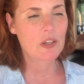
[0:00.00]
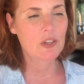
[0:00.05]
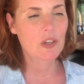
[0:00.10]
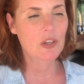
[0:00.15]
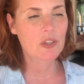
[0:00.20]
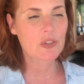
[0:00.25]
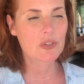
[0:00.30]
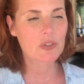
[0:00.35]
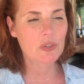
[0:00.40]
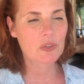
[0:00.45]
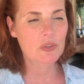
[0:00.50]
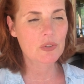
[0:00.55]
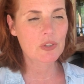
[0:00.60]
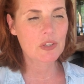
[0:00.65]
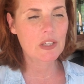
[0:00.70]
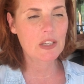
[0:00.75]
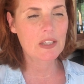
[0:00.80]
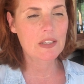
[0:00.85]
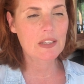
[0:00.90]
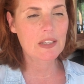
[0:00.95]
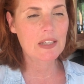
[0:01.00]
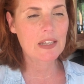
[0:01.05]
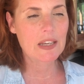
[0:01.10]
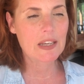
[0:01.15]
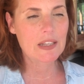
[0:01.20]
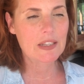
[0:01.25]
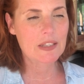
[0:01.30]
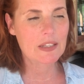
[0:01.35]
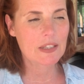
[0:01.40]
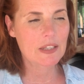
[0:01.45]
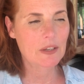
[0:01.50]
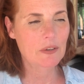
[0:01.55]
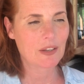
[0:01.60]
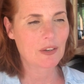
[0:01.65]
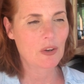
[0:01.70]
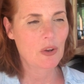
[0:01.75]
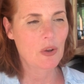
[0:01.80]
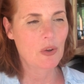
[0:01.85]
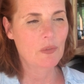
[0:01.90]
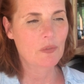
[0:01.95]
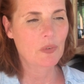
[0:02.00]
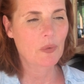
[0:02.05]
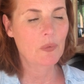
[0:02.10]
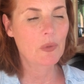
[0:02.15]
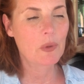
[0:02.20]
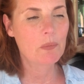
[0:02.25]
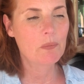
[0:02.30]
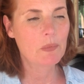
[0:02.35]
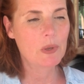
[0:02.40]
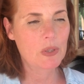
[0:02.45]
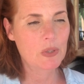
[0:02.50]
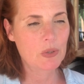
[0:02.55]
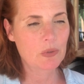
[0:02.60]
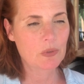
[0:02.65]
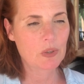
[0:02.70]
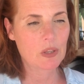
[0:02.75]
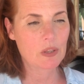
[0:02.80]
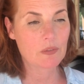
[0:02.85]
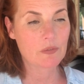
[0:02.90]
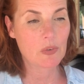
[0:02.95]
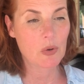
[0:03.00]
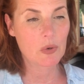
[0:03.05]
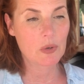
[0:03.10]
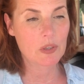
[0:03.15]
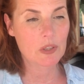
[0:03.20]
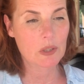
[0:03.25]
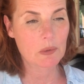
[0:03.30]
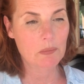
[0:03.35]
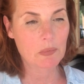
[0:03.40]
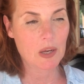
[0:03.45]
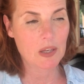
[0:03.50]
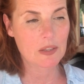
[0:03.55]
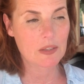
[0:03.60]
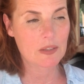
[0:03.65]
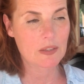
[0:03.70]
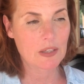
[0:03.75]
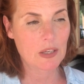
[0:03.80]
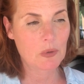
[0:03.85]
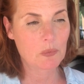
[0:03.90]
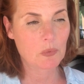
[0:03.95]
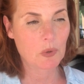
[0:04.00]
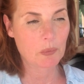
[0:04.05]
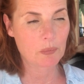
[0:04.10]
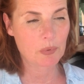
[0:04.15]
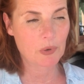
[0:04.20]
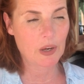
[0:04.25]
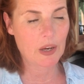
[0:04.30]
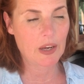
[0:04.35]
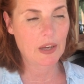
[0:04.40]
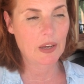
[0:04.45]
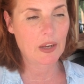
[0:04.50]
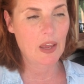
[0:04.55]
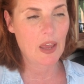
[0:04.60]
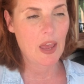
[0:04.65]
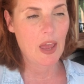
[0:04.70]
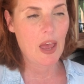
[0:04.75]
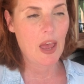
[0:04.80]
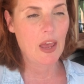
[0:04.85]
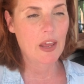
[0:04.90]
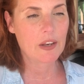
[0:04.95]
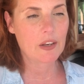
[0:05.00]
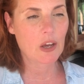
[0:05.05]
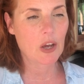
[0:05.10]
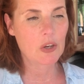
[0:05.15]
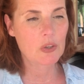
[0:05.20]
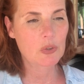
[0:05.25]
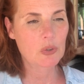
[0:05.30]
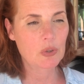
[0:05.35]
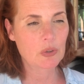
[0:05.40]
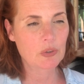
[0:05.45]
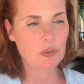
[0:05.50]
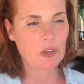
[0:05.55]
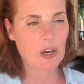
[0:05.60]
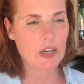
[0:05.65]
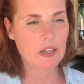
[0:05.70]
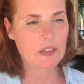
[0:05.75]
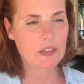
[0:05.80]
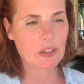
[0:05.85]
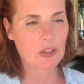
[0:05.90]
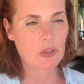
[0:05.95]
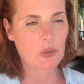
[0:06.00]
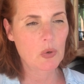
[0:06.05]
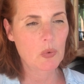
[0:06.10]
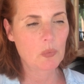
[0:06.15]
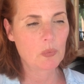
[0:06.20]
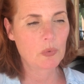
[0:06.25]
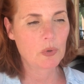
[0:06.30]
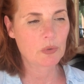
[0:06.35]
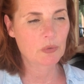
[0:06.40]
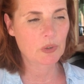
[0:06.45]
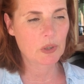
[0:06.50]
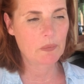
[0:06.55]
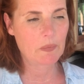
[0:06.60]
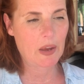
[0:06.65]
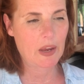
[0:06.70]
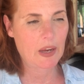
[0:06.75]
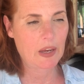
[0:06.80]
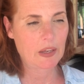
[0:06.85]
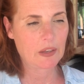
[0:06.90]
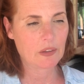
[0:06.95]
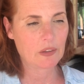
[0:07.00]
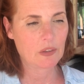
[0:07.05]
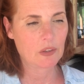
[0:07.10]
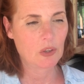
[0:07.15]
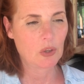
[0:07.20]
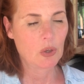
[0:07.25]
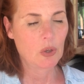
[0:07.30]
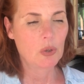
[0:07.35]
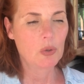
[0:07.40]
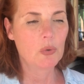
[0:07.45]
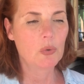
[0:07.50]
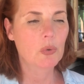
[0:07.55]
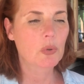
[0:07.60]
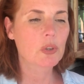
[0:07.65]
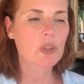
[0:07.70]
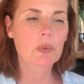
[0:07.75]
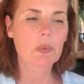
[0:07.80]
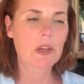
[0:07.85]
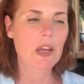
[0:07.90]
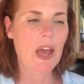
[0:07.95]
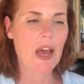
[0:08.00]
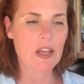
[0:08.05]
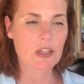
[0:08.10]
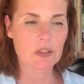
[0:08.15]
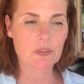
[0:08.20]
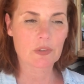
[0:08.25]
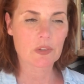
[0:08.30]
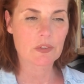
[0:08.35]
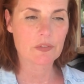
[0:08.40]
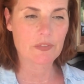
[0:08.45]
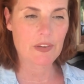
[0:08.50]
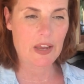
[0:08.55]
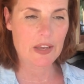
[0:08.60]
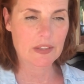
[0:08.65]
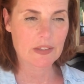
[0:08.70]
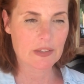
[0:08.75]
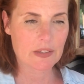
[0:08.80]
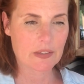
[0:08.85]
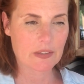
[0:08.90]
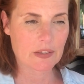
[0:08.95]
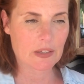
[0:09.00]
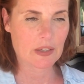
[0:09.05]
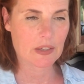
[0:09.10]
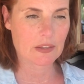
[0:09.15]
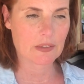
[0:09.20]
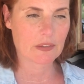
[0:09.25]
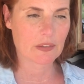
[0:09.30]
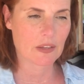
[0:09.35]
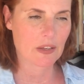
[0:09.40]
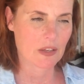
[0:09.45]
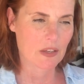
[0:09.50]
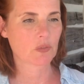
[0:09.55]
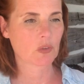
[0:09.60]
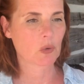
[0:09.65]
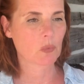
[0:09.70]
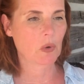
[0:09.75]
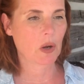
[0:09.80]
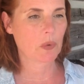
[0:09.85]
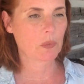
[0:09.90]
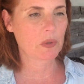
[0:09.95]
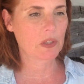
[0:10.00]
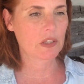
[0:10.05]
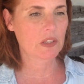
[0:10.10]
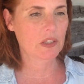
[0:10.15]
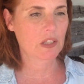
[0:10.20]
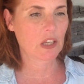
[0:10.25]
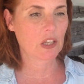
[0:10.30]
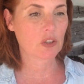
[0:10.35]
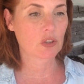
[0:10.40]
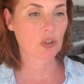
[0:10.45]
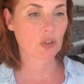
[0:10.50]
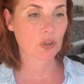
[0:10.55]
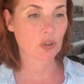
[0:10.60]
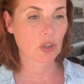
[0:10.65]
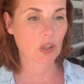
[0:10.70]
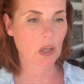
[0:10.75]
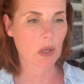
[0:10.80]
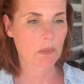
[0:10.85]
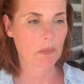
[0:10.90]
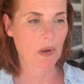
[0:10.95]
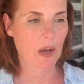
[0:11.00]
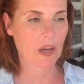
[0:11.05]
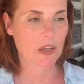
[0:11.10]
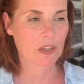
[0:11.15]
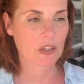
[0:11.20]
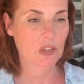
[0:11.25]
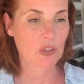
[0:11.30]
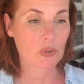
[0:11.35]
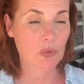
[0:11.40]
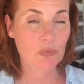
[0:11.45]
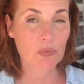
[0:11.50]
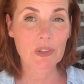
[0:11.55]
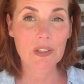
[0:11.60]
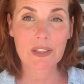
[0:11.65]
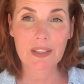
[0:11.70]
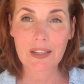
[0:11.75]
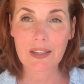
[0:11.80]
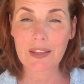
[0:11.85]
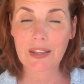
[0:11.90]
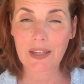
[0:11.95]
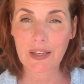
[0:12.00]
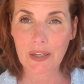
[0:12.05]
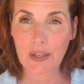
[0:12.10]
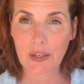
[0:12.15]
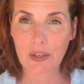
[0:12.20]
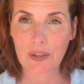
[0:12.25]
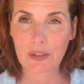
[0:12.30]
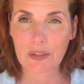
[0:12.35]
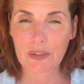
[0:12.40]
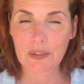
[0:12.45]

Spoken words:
a surcease an instant from the misery the focus upon sin will bring, and uncorrected will remain. Nor do we ask for fantasies, for what we seek to look upon is really there.